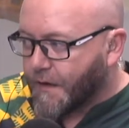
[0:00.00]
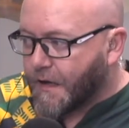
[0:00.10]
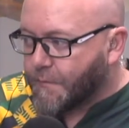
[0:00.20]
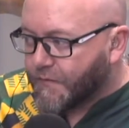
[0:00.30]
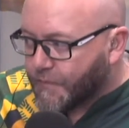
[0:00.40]

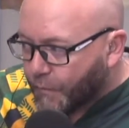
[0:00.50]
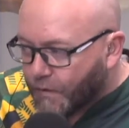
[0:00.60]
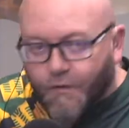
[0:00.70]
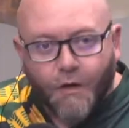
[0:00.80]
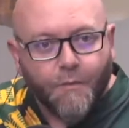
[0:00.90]
And Mr.
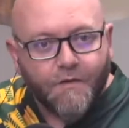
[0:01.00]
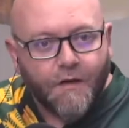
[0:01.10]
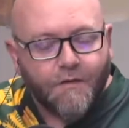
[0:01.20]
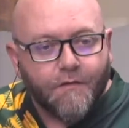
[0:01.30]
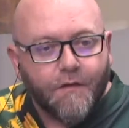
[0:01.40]
Price Home.
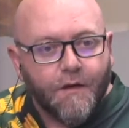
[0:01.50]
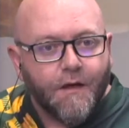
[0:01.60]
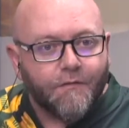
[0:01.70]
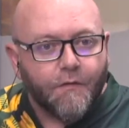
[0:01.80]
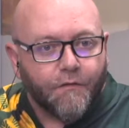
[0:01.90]
It's
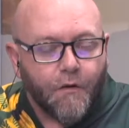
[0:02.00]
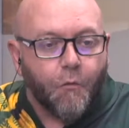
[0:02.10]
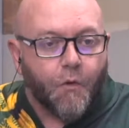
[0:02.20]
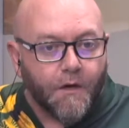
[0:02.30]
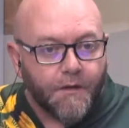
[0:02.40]

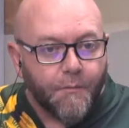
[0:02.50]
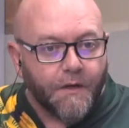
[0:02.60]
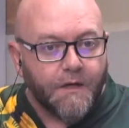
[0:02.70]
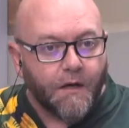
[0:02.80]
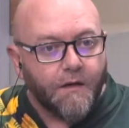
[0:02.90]
so wide.
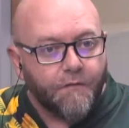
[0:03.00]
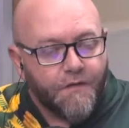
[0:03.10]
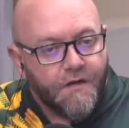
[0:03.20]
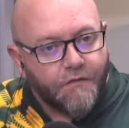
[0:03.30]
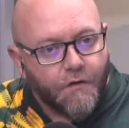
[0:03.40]
But
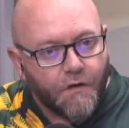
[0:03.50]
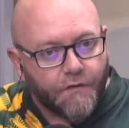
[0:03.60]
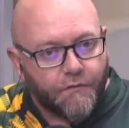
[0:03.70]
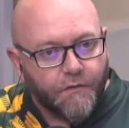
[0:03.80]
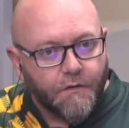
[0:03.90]
if these
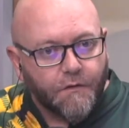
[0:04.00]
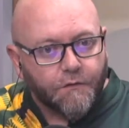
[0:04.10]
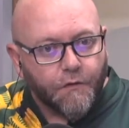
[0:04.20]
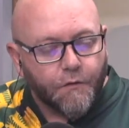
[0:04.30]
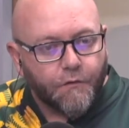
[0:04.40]
guys
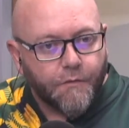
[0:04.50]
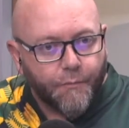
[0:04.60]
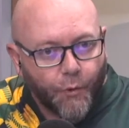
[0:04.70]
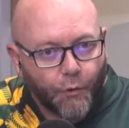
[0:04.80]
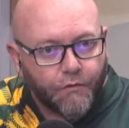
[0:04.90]
don't
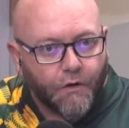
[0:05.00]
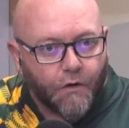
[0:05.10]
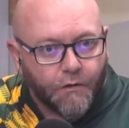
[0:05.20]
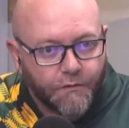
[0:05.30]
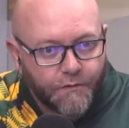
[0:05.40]
support the
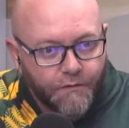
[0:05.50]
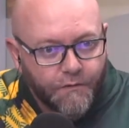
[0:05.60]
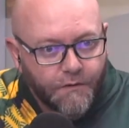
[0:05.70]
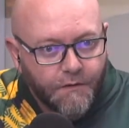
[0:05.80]
artist,